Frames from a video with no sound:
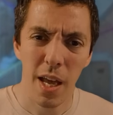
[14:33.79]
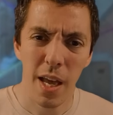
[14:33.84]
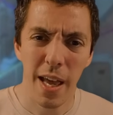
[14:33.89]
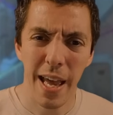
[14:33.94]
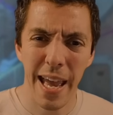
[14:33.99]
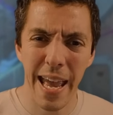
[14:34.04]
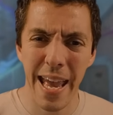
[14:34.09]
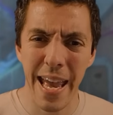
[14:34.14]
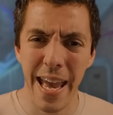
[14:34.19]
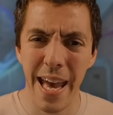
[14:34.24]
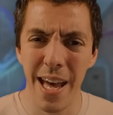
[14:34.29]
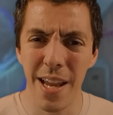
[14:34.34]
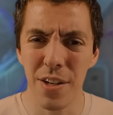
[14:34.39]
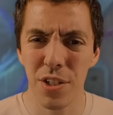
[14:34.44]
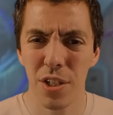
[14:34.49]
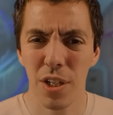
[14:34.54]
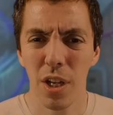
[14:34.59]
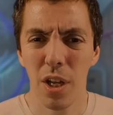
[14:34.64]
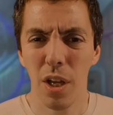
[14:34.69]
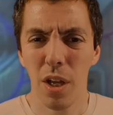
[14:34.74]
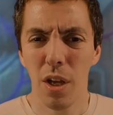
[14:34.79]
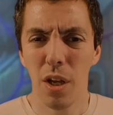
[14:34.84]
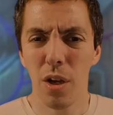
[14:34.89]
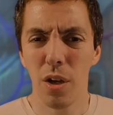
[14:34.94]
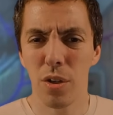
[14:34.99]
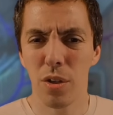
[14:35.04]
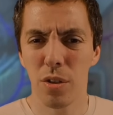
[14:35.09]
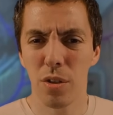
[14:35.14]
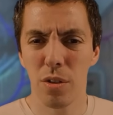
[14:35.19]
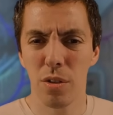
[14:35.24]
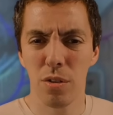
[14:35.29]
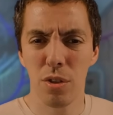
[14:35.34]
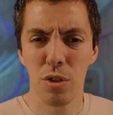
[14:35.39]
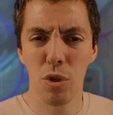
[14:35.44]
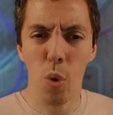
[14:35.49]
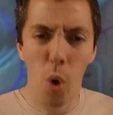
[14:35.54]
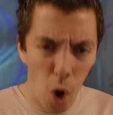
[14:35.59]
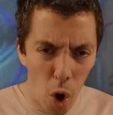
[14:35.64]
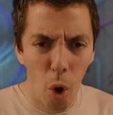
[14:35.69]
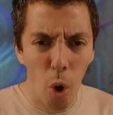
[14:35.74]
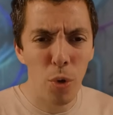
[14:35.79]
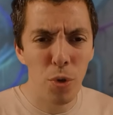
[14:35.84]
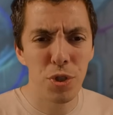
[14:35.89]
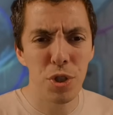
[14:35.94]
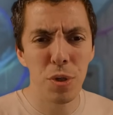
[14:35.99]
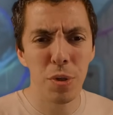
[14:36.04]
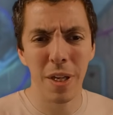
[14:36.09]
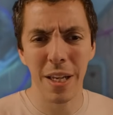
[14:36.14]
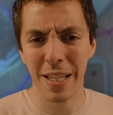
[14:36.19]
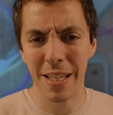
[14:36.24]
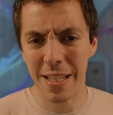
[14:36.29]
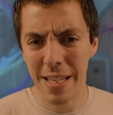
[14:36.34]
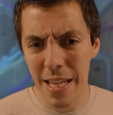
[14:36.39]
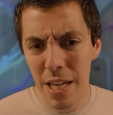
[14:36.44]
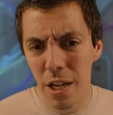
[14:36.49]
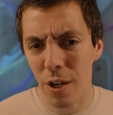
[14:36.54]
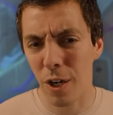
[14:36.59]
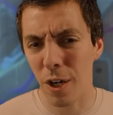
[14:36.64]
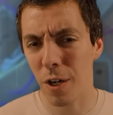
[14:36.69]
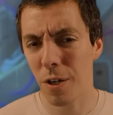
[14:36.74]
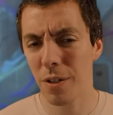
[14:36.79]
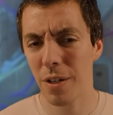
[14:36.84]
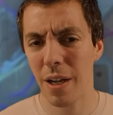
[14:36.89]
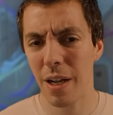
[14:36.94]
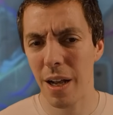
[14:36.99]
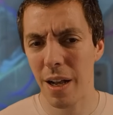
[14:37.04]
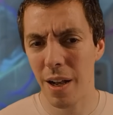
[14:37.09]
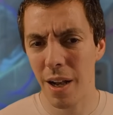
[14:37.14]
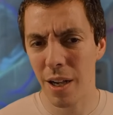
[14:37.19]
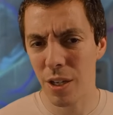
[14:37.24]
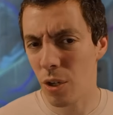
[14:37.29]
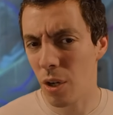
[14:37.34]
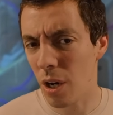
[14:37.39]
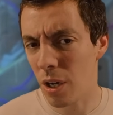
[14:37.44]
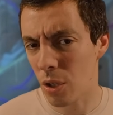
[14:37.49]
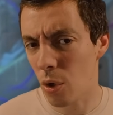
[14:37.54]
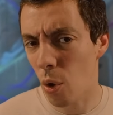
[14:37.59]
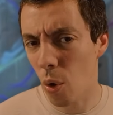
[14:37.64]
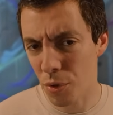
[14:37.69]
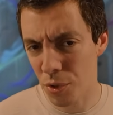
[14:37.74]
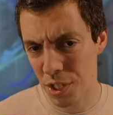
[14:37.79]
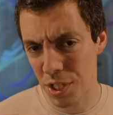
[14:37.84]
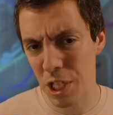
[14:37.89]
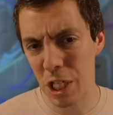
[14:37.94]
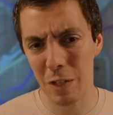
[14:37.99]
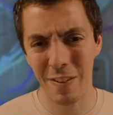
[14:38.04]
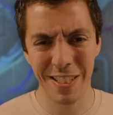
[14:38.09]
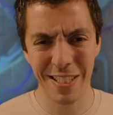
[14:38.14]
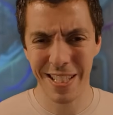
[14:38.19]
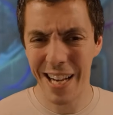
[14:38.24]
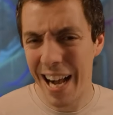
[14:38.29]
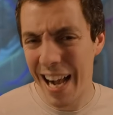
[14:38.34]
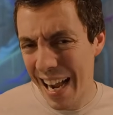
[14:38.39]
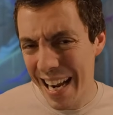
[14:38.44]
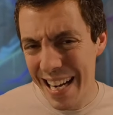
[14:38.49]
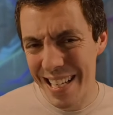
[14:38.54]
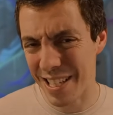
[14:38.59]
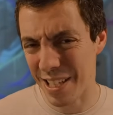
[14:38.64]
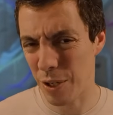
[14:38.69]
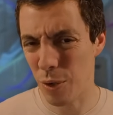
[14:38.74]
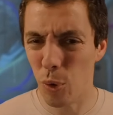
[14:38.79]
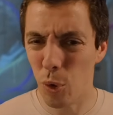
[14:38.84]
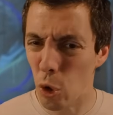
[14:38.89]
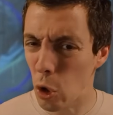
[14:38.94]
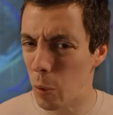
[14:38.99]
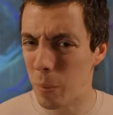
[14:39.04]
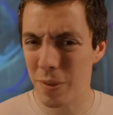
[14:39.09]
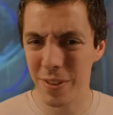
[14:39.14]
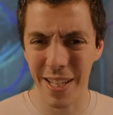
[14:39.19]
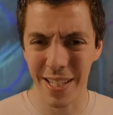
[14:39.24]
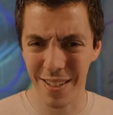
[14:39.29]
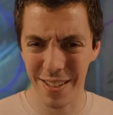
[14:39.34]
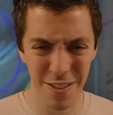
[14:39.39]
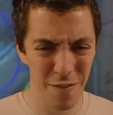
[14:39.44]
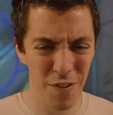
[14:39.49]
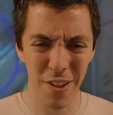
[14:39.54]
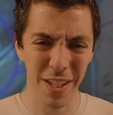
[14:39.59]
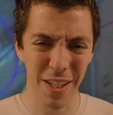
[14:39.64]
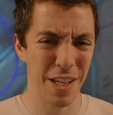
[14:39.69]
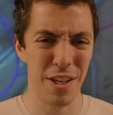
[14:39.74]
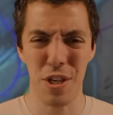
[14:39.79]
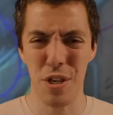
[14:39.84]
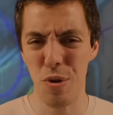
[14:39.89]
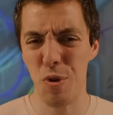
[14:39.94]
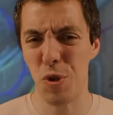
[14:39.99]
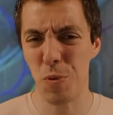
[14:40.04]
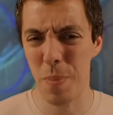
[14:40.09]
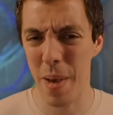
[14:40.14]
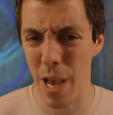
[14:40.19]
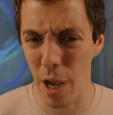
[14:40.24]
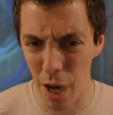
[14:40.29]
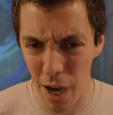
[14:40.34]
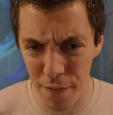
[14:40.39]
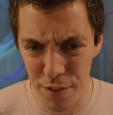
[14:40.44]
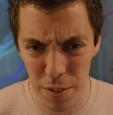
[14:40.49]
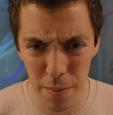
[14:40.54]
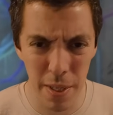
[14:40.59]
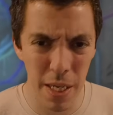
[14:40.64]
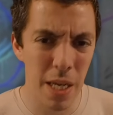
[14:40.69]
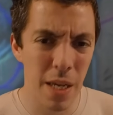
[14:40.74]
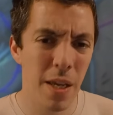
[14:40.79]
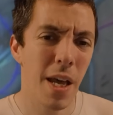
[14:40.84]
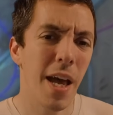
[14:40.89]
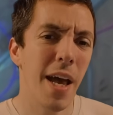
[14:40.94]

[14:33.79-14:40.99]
And you hold, you get a gear, a gold gear. That's kind of cool, but like doesn't feel like a huge payoff to me.